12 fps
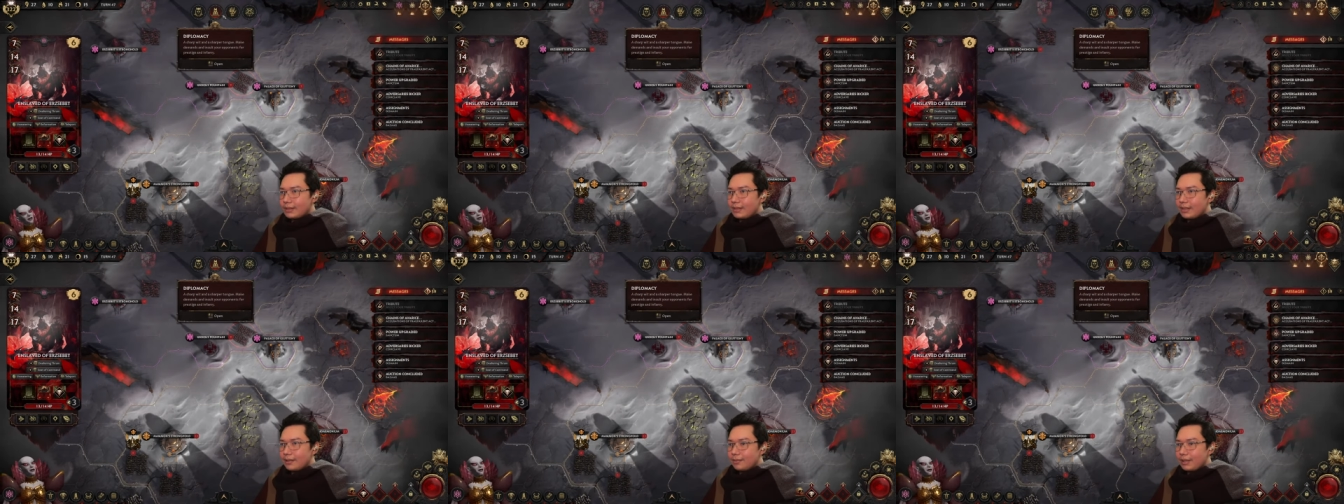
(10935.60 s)

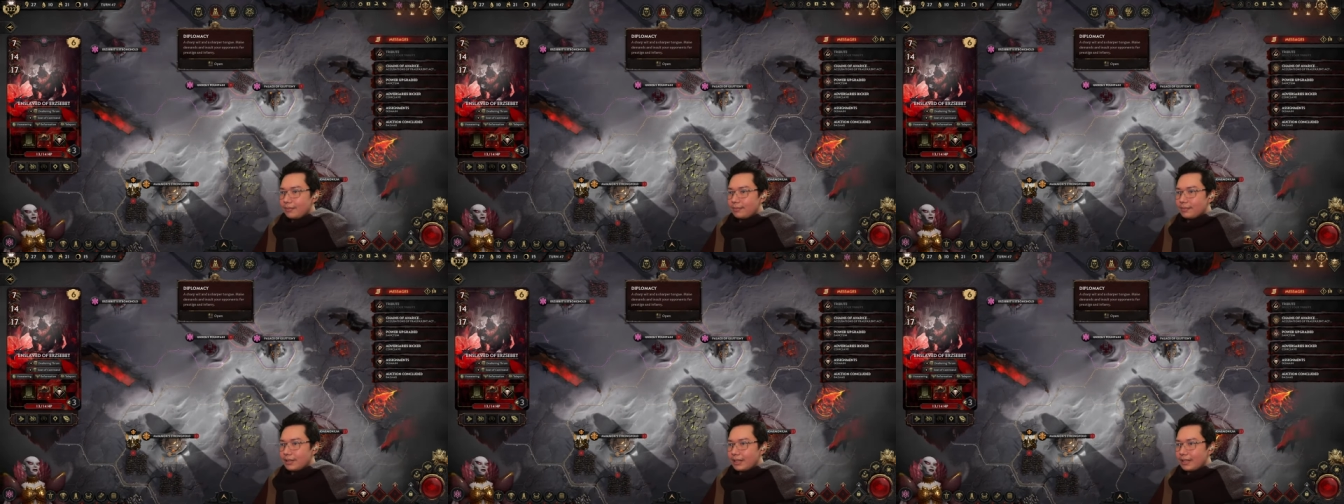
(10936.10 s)
deal with,
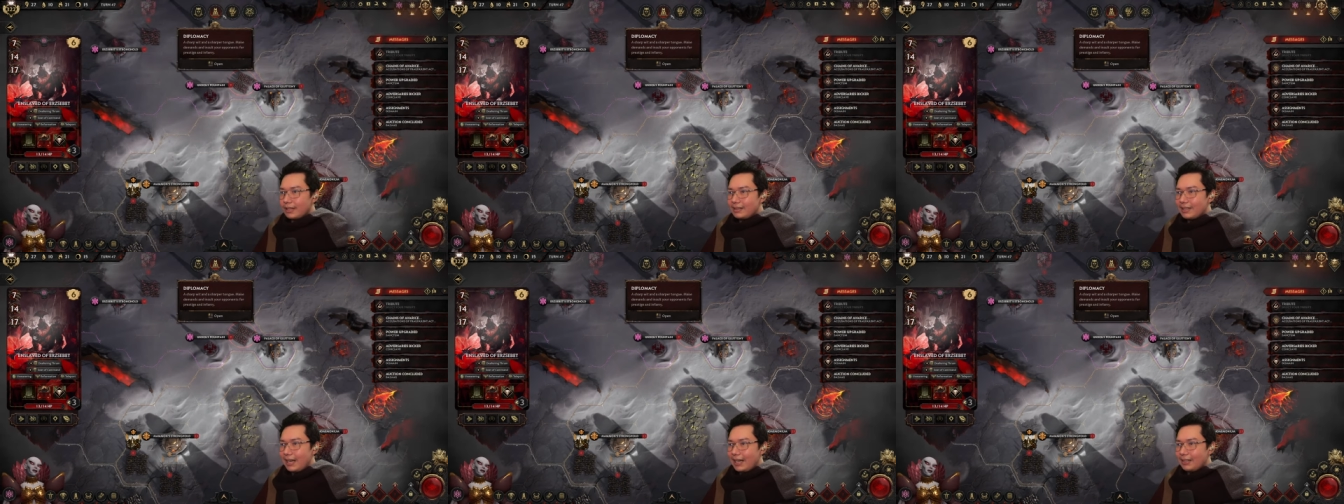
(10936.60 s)
like,
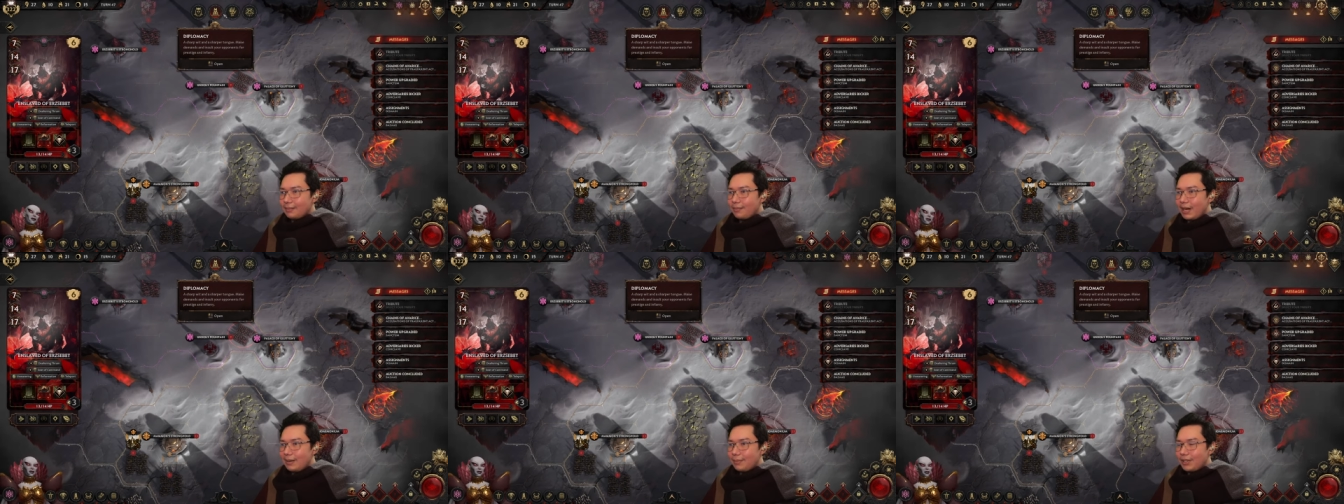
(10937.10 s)
attack
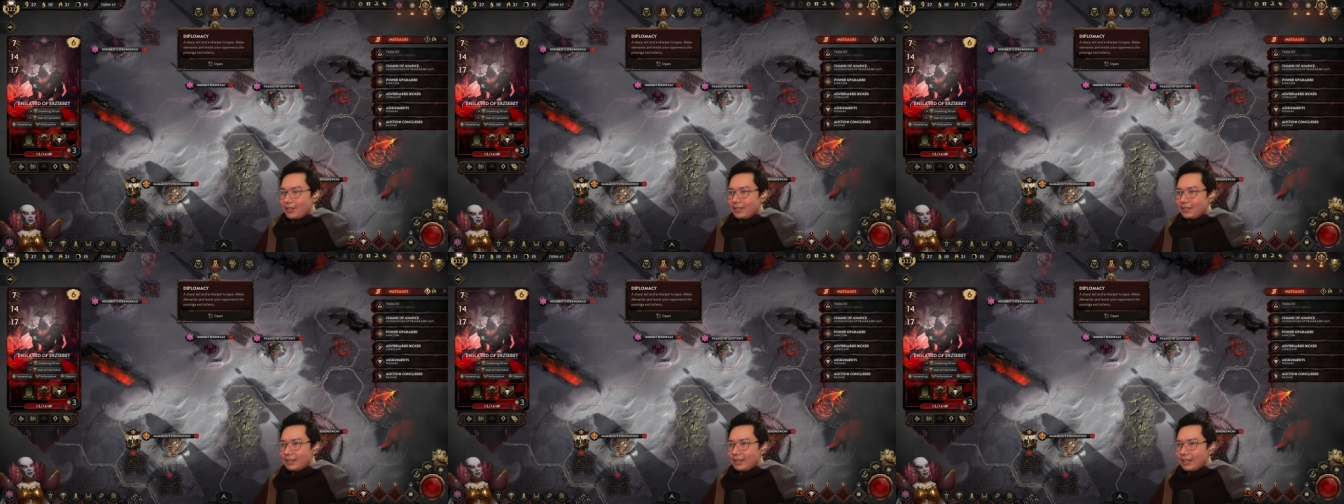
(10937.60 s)

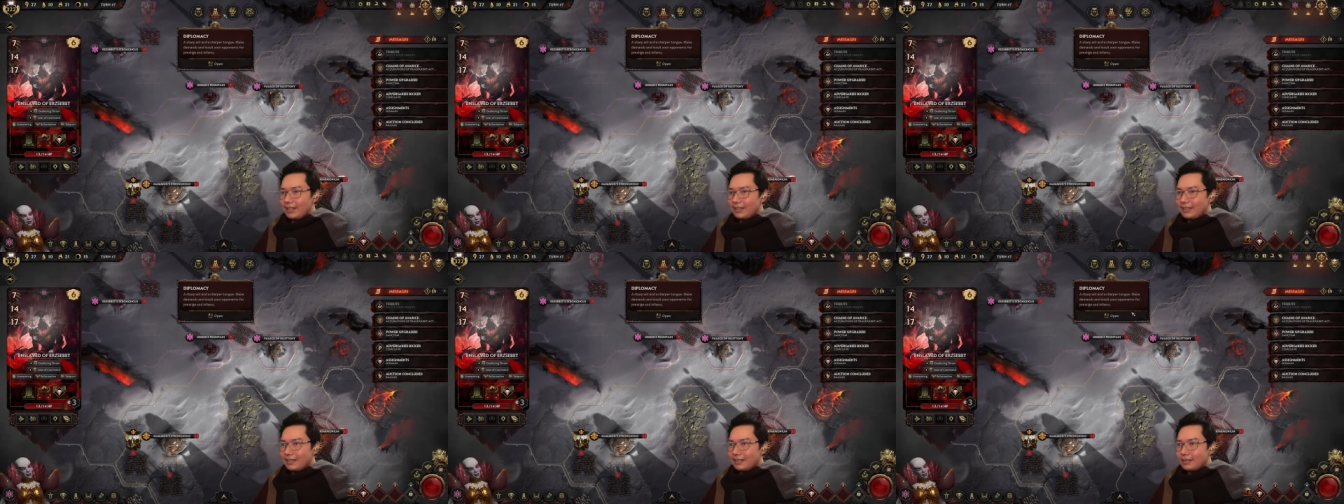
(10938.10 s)
Mammon, I
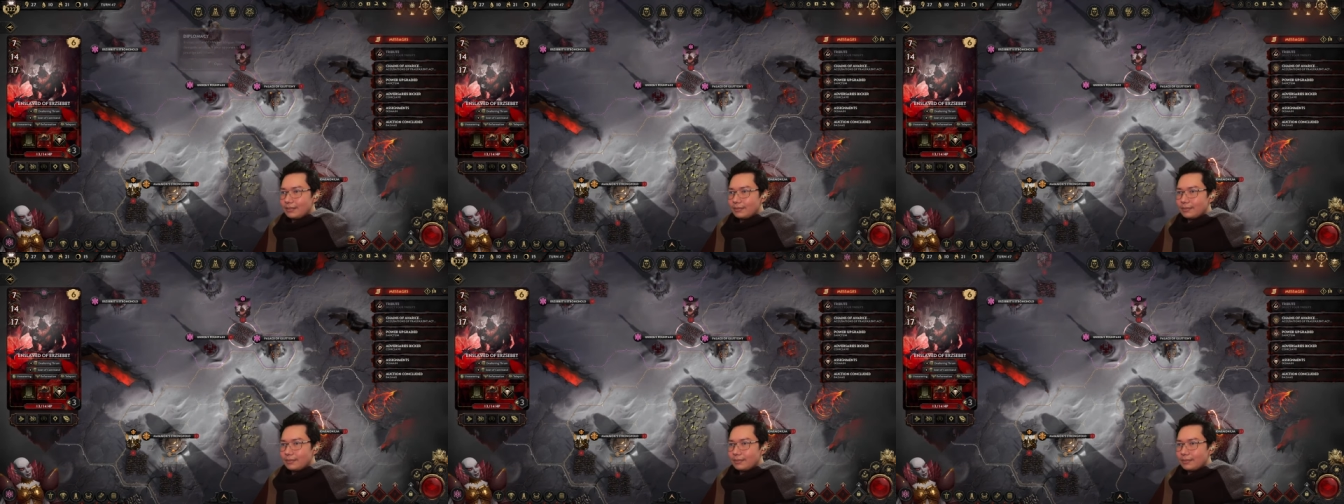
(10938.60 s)
guess?